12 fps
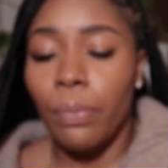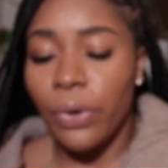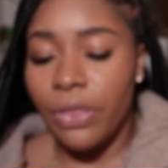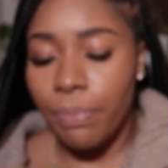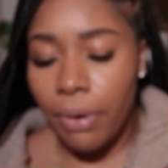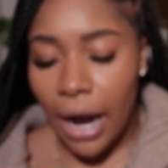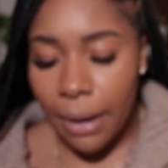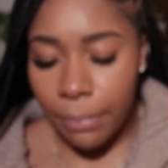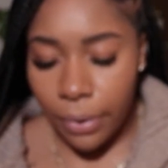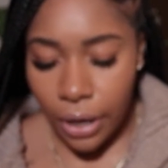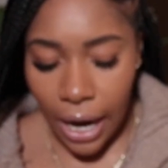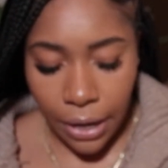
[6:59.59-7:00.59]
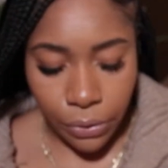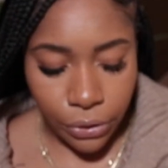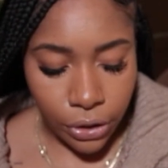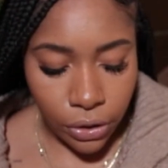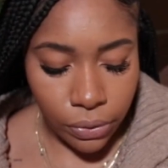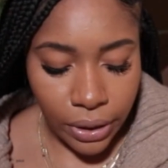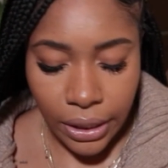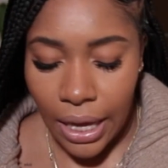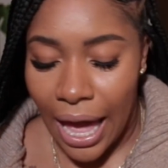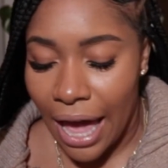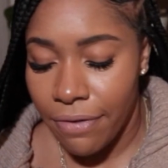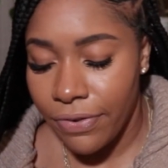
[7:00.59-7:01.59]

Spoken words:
With primer, I don't know, I